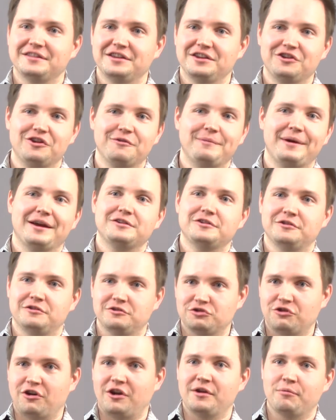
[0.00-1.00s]
then you go back to the
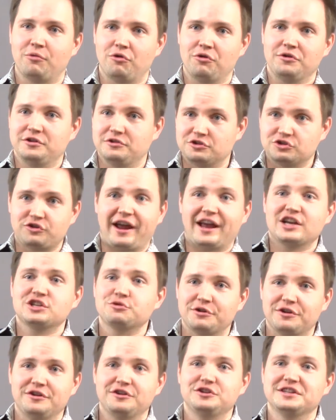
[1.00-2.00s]
drawing board, you trash
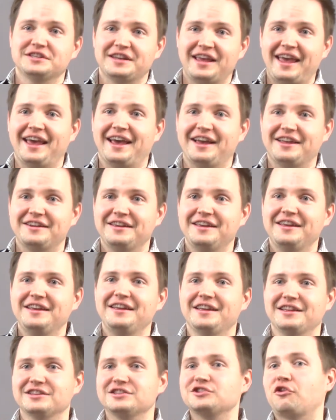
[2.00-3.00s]
what you just had,
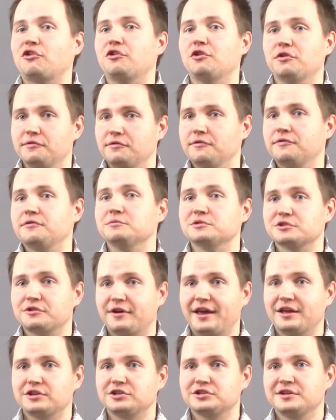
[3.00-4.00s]
and install it over from
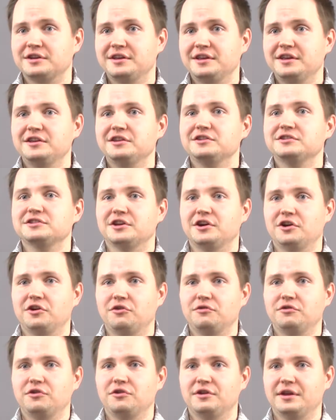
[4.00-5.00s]
scratch.
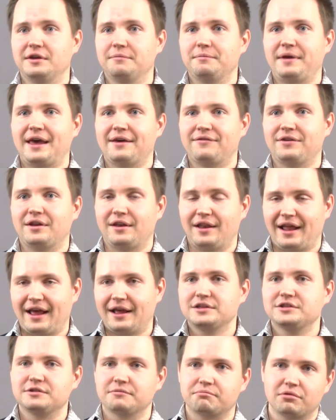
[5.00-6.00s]
So you end up having
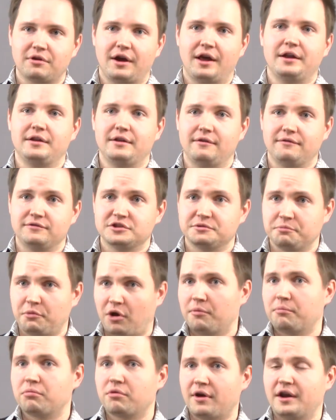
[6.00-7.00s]
lots of
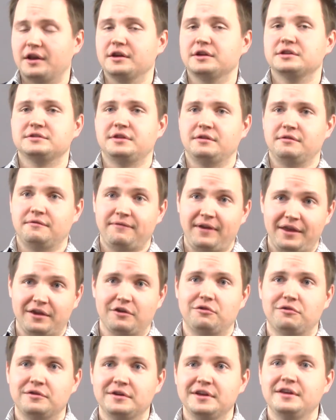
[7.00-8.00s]
small products that
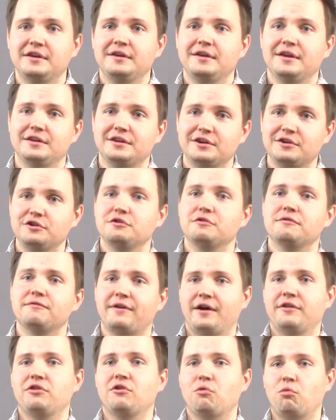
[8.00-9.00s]
fail until you
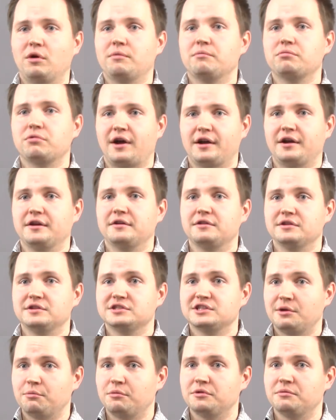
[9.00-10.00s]
find the one product that
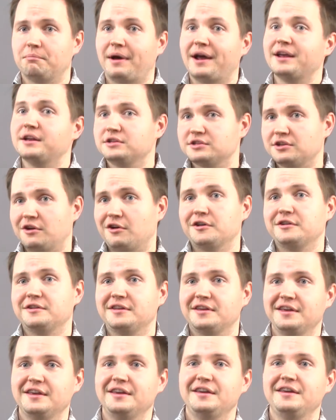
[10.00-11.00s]
someone bites
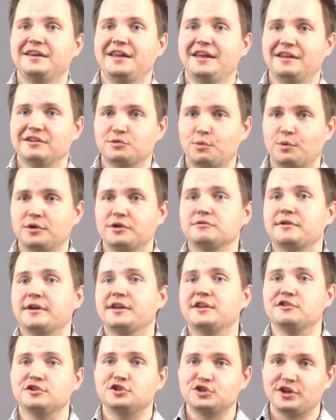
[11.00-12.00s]
on and is willing to
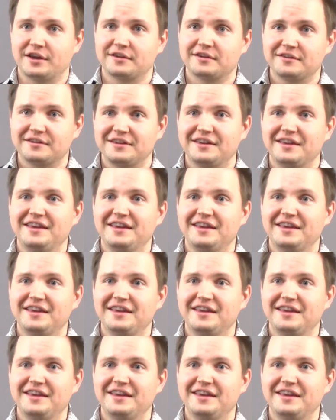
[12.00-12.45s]
write you a check.